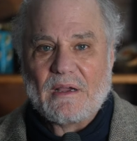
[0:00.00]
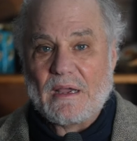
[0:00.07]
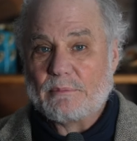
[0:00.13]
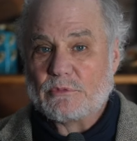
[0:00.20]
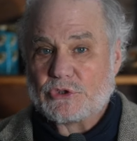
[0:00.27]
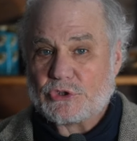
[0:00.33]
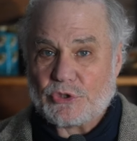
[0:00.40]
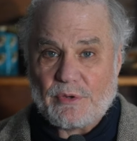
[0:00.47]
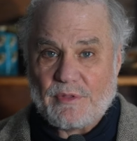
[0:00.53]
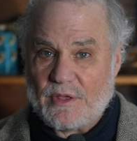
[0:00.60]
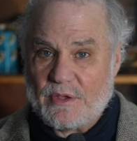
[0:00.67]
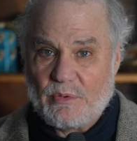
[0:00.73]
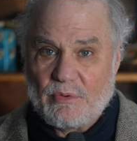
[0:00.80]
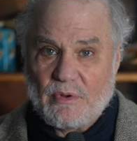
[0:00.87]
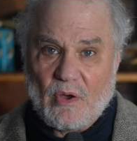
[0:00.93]
I'm sure that
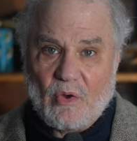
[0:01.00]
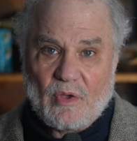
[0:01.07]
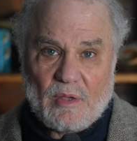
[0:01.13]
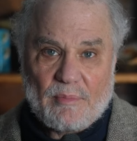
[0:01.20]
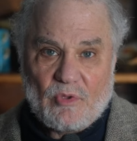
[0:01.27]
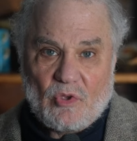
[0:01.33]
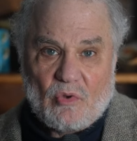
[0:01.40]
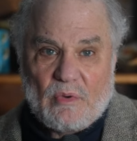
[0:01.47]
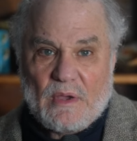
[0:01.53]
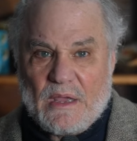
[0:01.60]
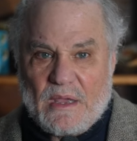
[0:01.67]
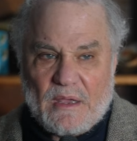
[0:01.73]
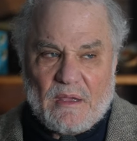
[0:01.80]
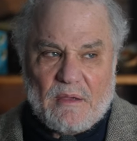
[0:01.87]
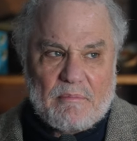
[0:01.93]
you know him. You
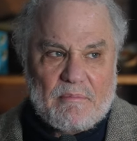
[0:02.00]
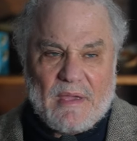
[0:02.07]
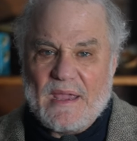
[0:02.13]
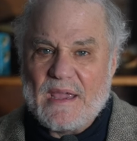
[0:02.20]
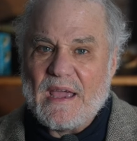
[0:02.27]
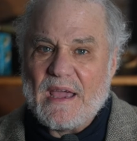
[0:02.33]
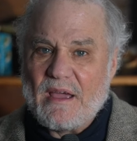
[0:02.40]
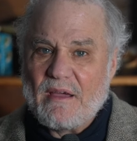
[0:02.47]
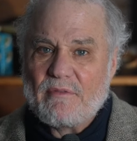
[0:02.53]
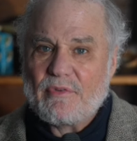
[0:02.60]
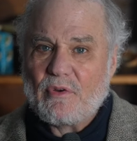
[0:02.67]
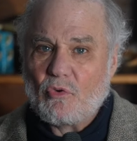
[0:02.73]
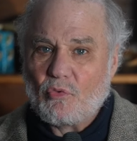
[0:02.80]
may have